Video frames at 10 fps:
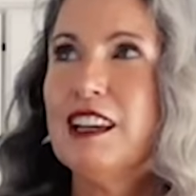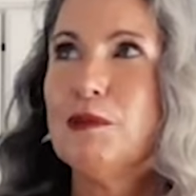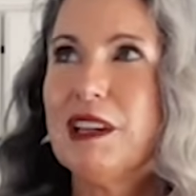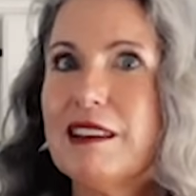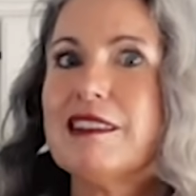
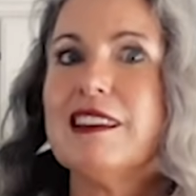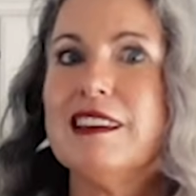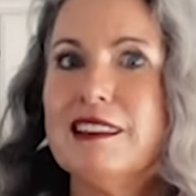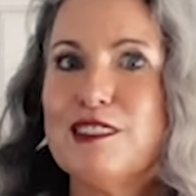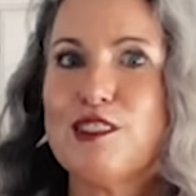because it
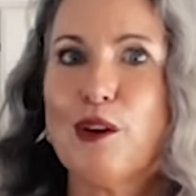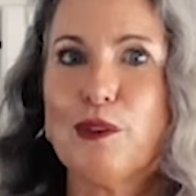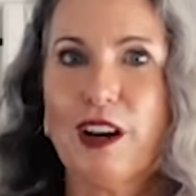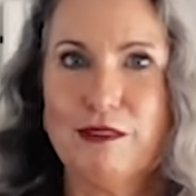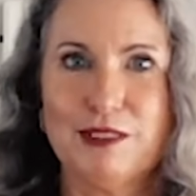is so
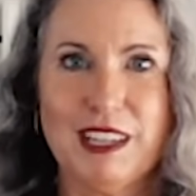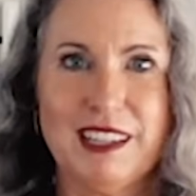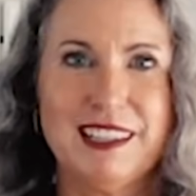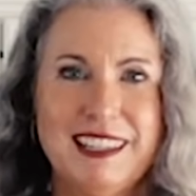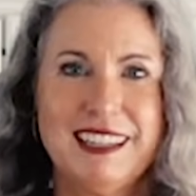comfy.